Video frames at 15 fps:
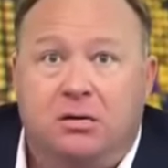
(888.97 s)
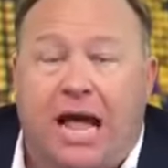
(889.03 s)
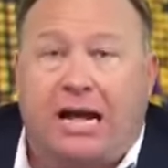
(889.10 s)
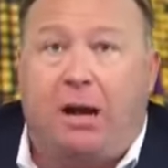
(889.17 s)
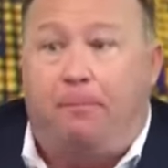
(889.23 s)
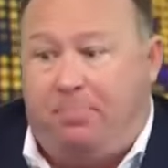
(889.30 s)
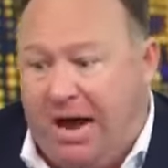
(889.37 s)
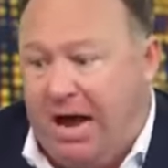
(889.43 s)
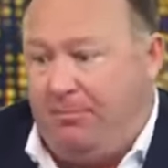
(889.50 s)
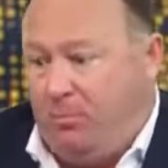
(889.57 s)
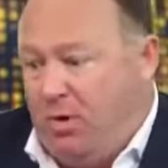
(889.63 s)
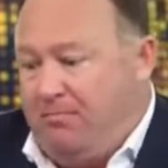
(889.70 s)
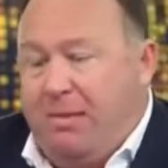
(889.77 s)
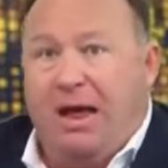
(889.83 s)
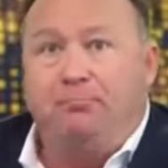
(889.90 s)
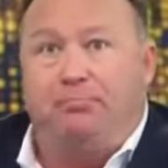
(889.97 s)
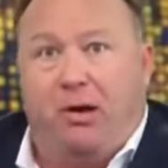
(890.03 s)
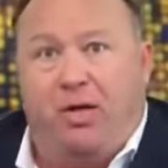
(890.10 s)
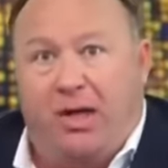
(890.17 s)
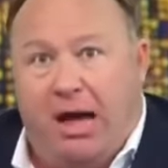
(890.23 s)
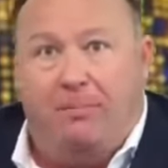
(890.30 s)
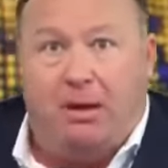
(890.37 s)
like a pimp with men
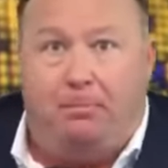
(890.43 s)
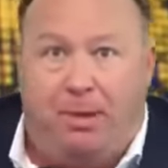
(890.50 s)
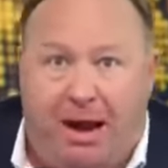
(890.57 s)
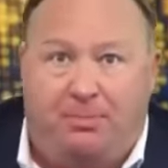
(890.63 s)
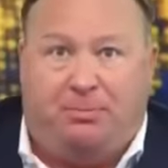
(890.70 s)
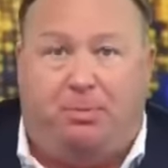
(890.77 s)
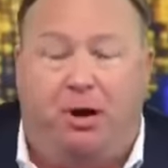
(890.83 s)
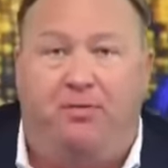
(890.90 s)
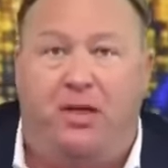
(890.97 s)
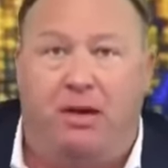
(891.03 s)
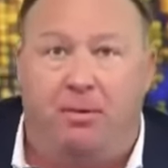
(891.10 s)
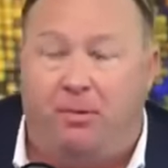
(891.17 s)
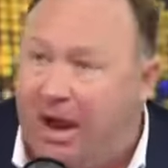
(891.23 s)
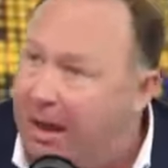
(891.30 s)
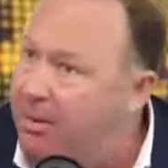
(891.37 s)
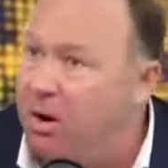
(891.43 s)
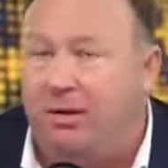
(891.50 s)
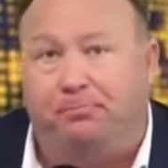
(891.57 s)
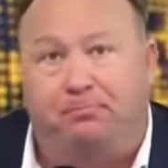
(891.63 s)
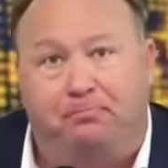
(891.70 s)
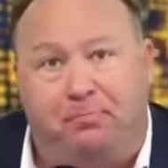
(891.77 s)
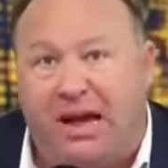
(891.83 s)
pulling up, the pimp's putting them in there. I'm going
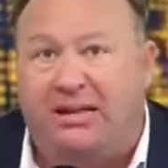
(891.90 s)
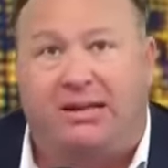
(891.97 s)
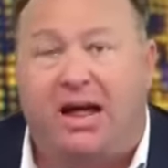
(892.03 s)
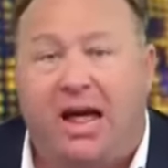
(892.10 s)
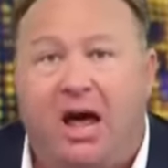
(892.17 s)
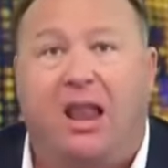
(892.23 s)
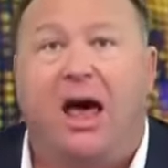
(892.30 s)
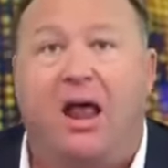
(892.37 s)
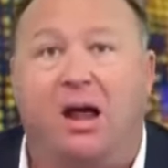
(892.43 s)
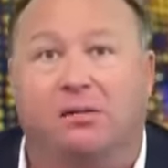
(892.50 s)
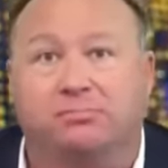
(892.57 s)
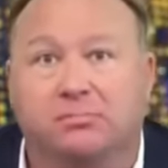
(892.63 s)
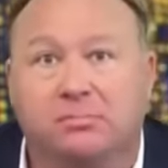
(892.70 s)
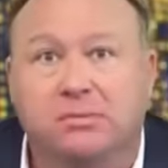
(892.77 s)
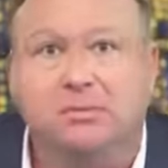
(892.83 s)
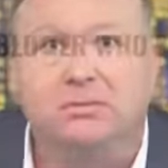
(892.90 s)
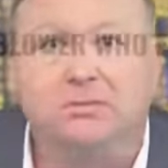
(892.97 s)
to beat the hell out of them.